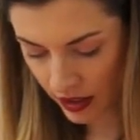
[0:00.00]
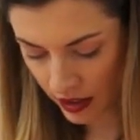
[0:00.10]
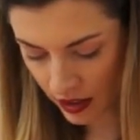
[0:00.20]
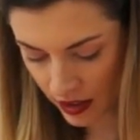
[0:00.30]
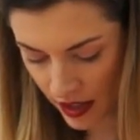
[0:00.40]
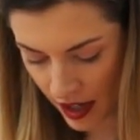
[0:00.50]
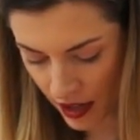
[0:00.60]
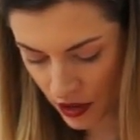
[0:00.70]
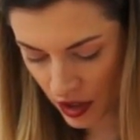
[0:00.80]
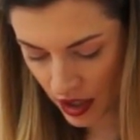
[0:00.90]
little
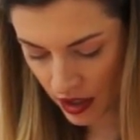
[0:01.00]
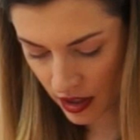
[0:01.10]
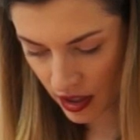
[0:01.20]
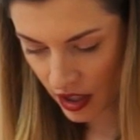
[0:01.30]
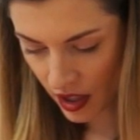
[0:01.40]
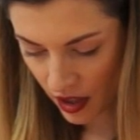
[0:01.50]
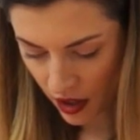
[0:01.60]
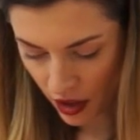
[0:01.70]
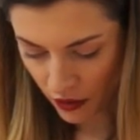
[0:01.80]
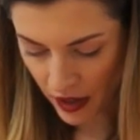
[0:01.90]
notches
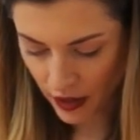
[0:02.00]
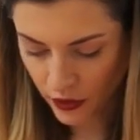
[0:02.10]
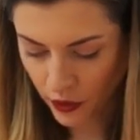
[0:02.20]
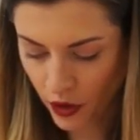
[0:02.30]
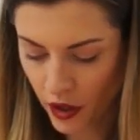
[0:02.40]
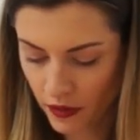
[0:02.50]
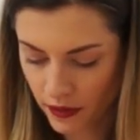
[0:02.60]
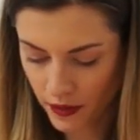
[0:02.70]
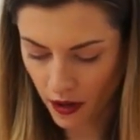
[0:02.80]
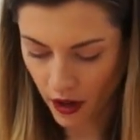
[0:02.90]
around the curve
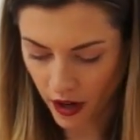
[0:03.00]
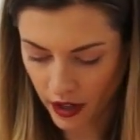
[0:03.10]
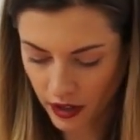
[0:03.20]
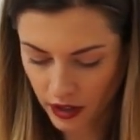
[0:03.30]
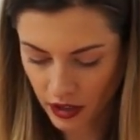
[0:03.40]
of your heart